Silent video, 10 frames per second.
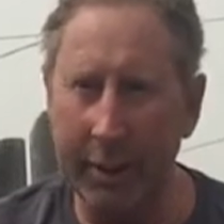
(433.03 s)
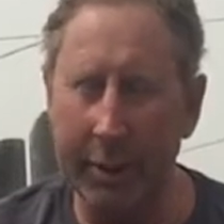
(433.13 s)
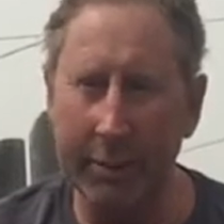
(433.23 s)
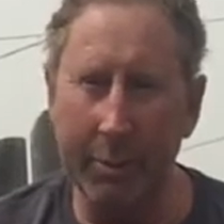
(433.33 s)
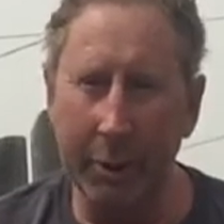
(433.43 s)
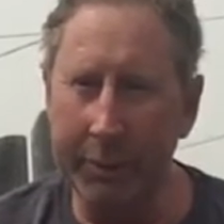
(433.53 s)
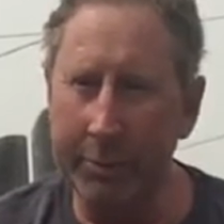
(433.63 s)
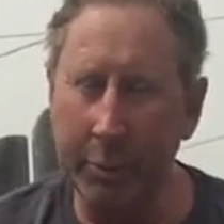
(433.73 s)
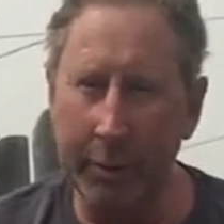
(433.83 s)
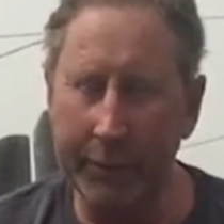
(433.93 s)
and the melting
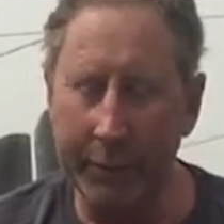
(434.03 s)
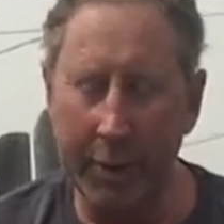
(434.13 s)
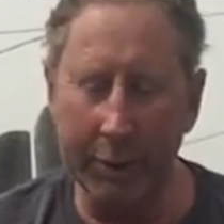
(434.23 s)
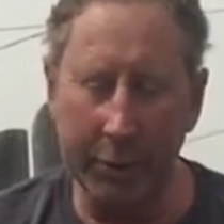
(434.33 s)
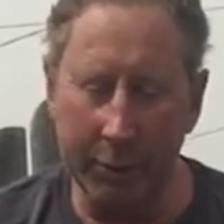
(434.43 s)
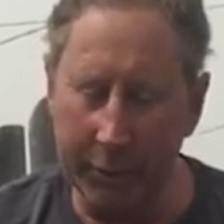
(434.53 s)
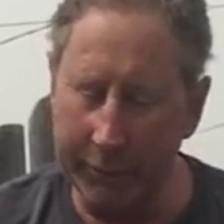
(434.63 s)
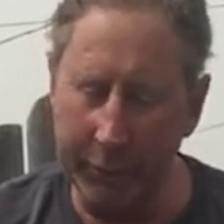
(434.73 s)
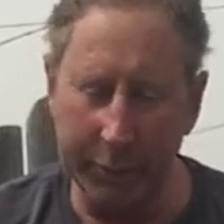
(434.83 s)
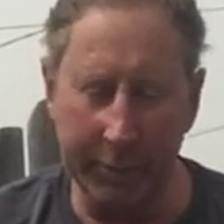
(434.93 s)
point for an ice cube, or the
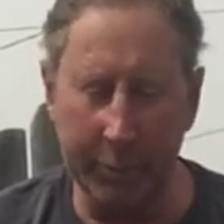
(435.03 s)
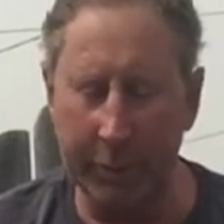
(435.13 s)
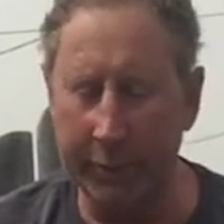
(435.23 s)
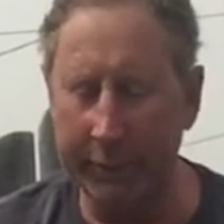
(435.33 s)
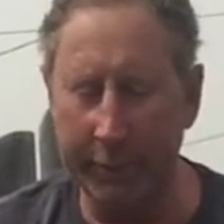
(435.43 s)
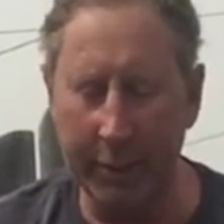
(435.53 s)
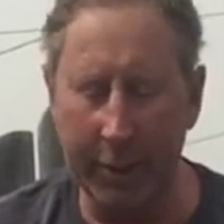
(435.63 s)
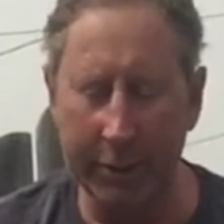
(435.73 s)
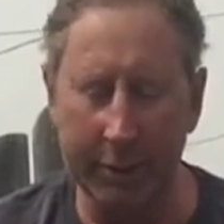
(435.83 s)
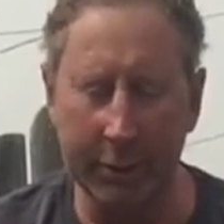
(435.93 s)
freezing point for you
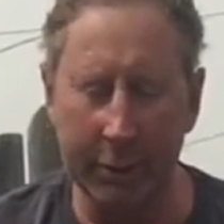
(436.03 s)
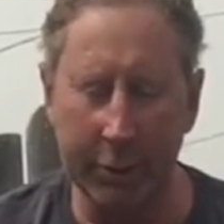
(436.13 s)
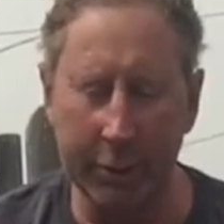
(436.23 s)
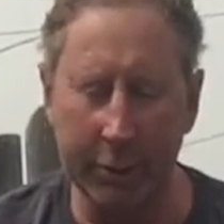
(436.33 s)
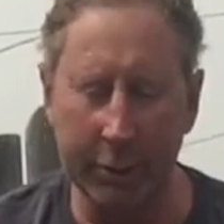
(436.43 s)
guys, is 32.